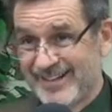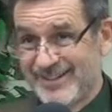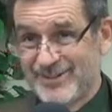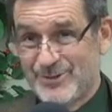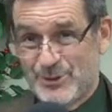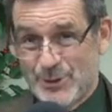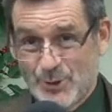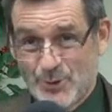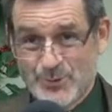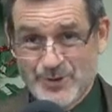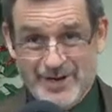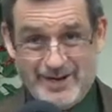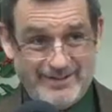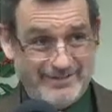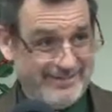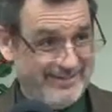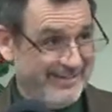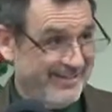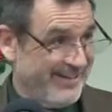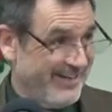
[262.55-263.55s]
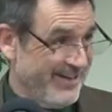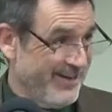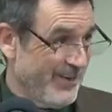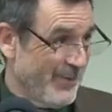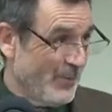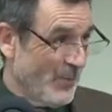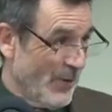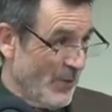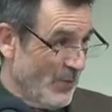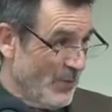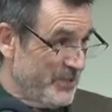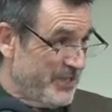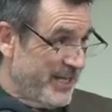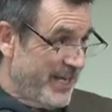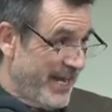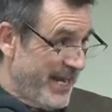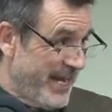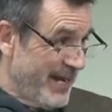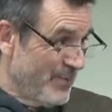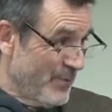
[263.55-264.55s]
Jonah, where was
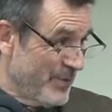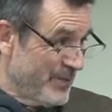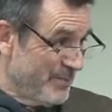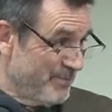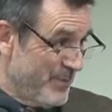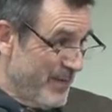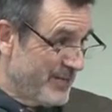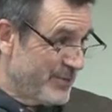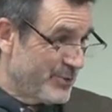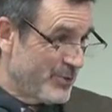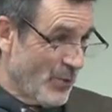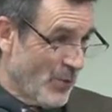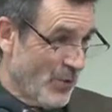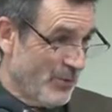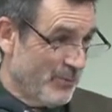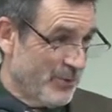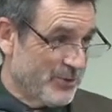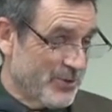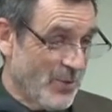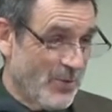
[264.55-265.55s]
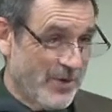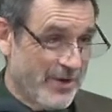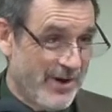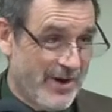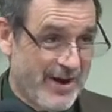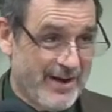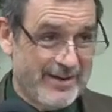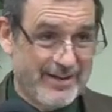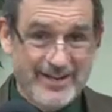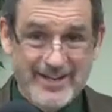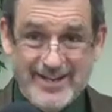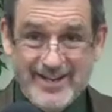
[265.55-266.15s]
he when the big storm was going on?